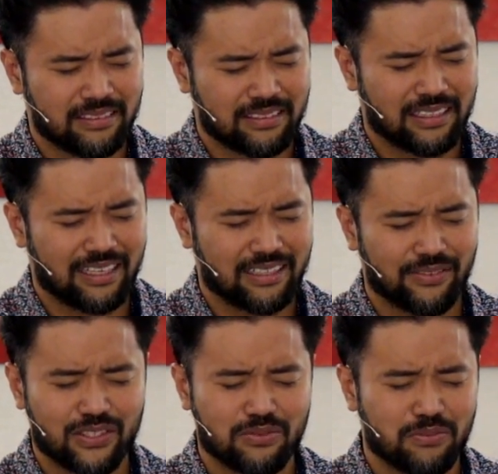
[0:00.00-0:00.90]
God, give
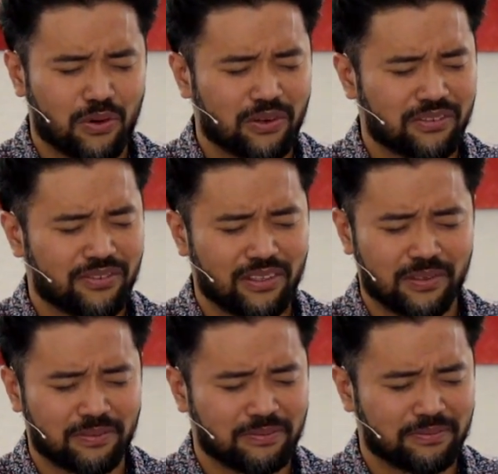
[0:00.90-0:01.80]
us more of you.
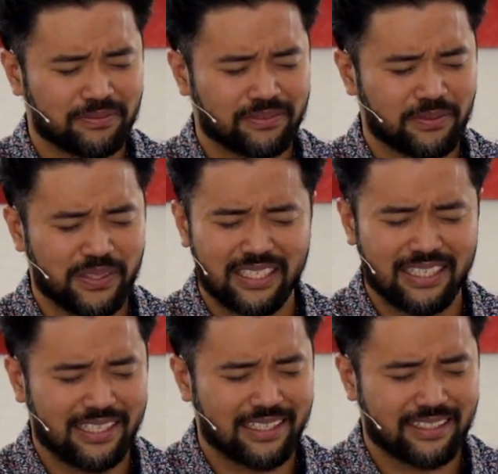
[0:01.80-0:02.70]
We
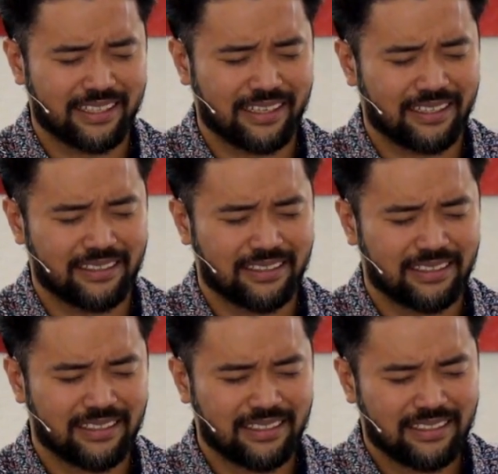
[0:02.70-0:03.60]
need it, God.
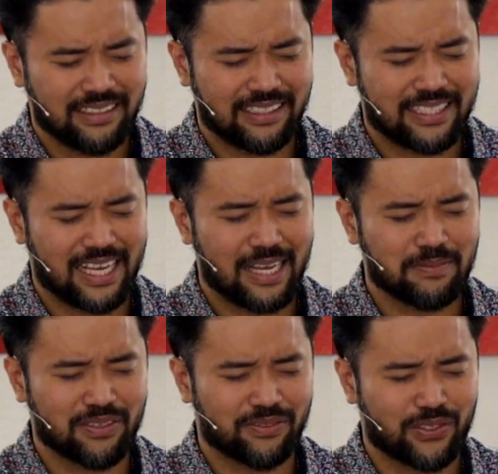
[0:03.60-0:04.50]
In times
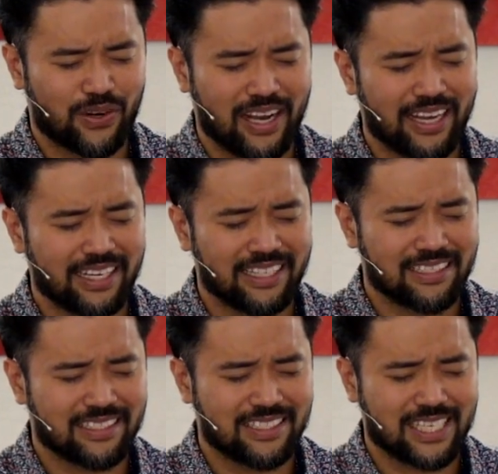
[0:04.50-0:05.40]
of dryness,
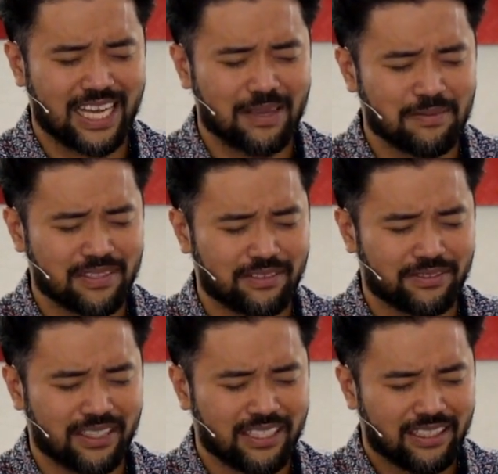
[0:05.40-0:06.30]
in times of,
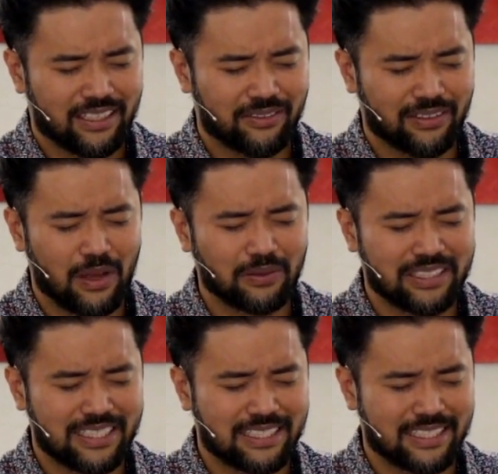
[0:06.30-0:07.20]
of
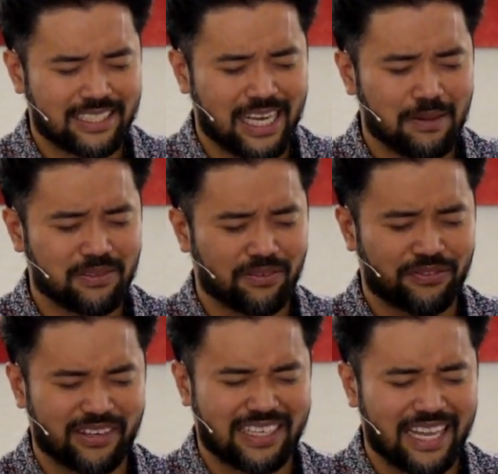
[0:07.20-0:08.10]
loneliness, in times of
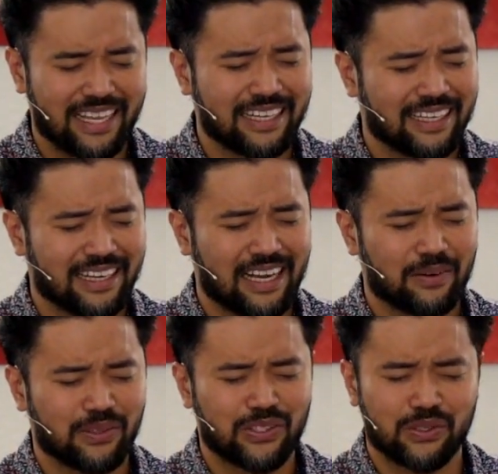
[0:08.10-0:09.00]
forgetting, God,
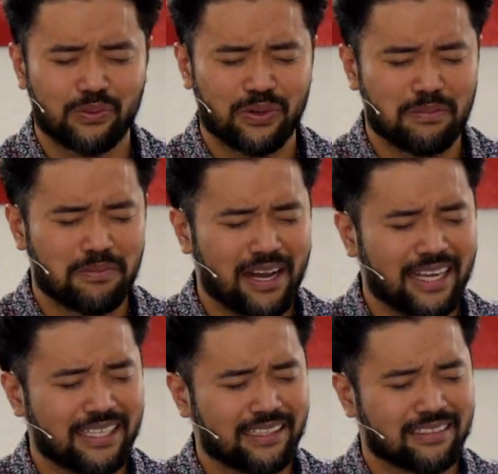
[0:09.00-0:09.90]
would you
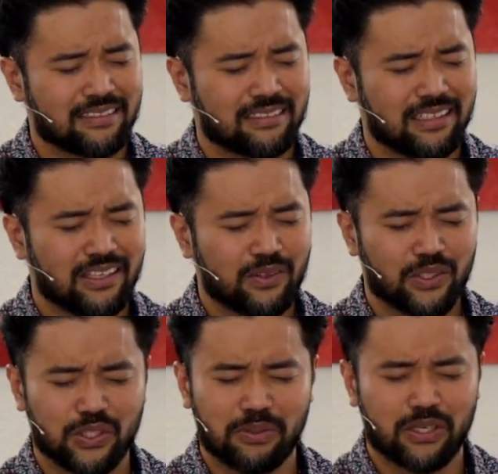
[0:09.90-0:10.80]
remind us? Would
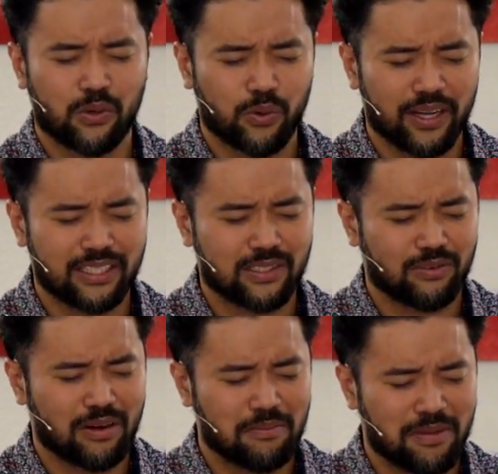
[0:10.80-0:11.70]
you be quick to
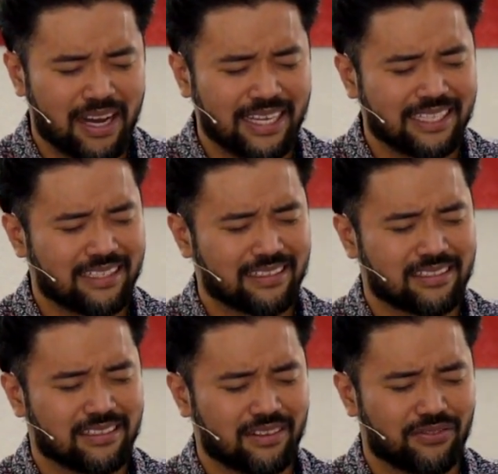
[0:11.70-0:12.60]
remind us
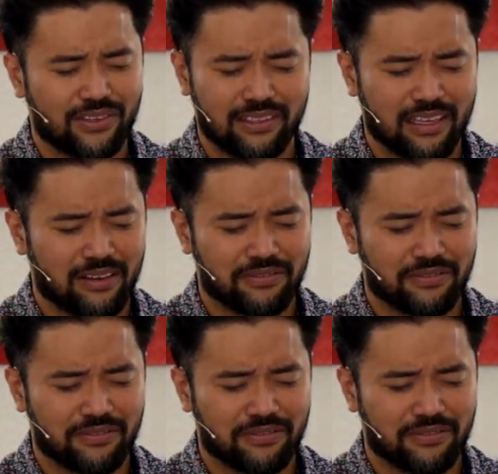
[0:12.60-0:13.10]
of your love?